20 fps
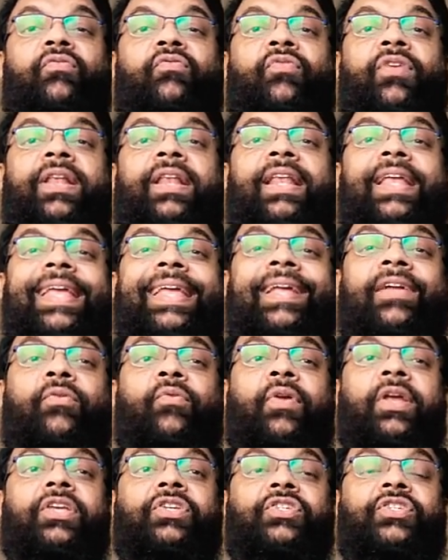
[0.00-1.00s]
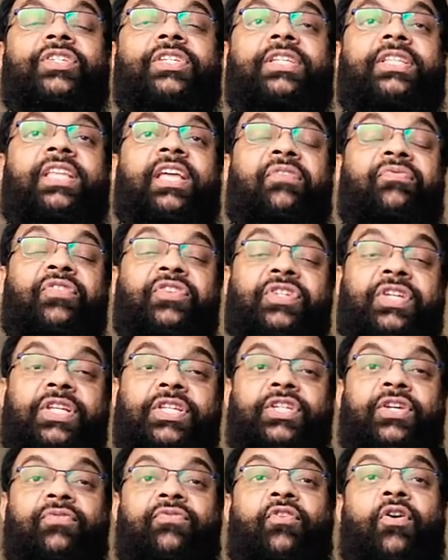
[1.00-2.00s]
will increase the
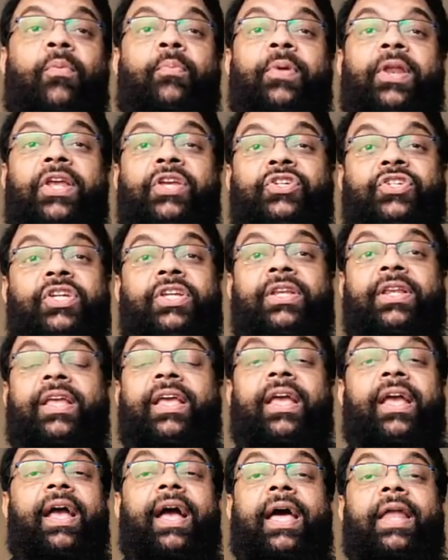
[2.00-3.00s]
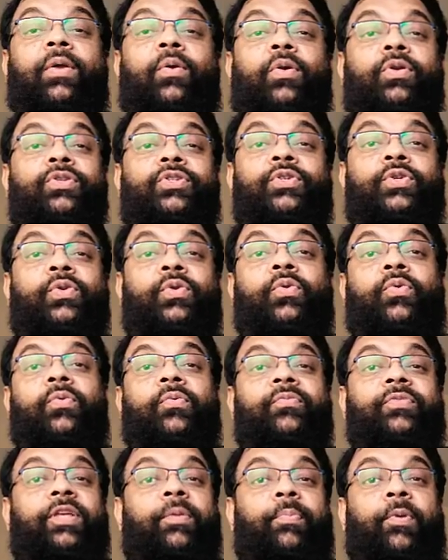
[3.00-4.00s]
efficiency of operation and also
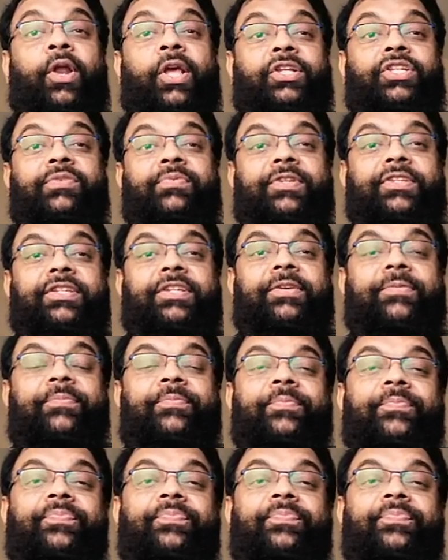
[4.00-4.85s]
the productivity.